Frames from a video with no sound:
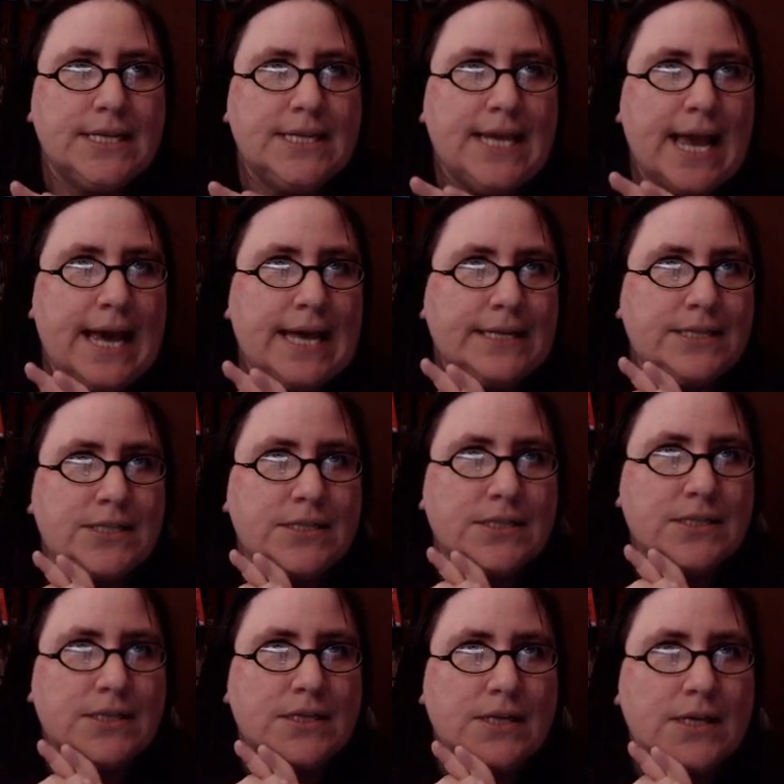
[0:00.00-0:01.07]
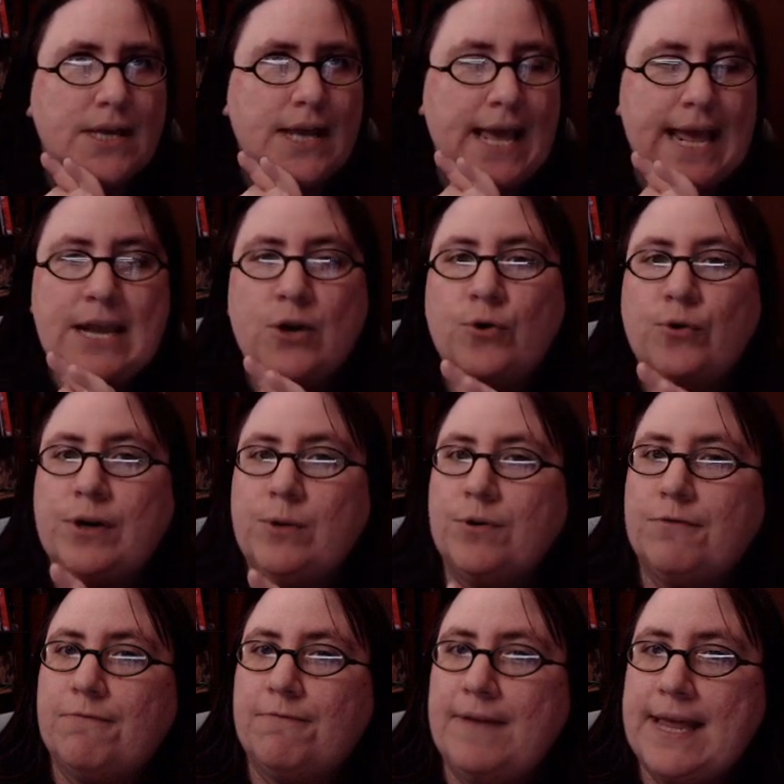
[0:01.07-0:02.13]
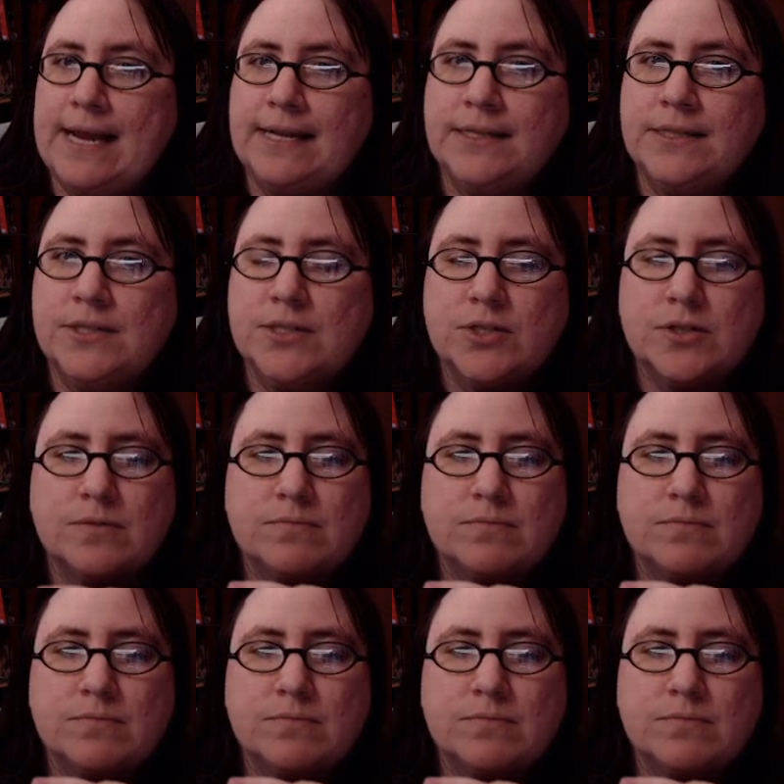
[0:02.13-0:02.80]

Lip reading: get angry with fans